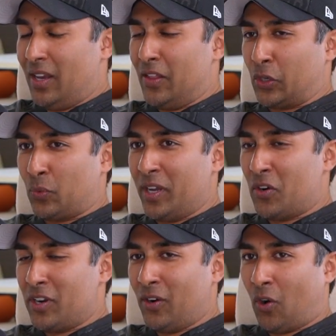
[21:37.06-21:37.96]
Yeah, the great
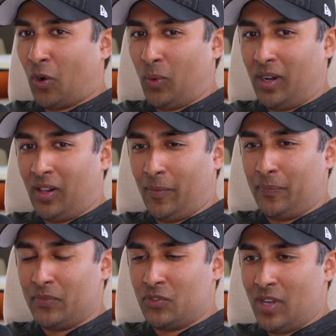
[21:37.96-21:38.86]
Ernie
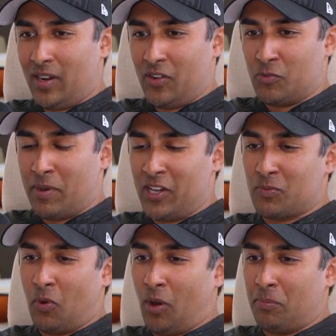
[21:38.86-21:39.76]
Harwell said in his
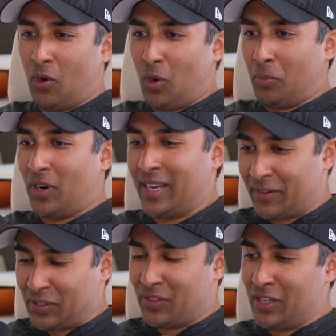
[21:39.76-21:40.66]
baseball poem, right?
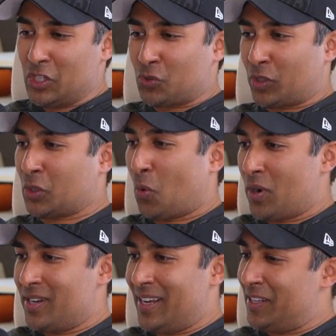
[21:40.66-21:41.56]
Everything is
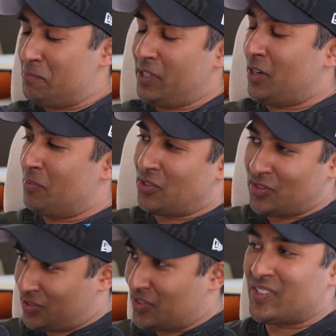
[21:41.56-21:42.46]
recorded and it becomes a
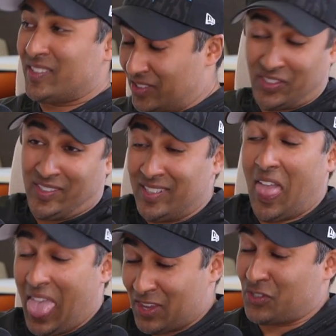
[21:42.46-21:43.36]

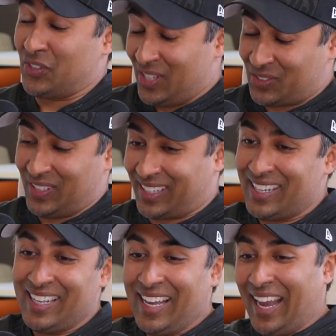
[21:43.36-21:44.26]
statistic.
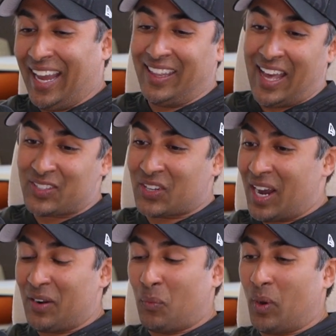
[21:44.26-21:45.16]
Yeah. And that's
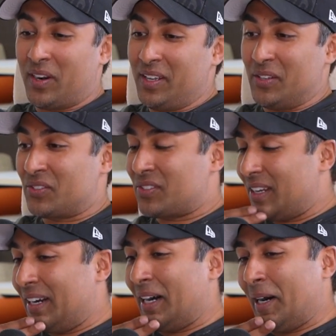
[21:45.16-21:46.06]
kind of what it is.
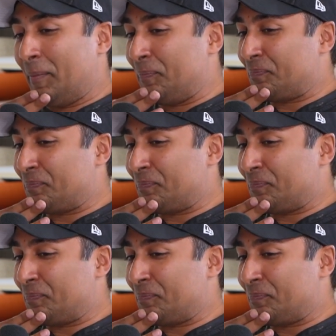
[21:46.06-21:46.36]
Yeah.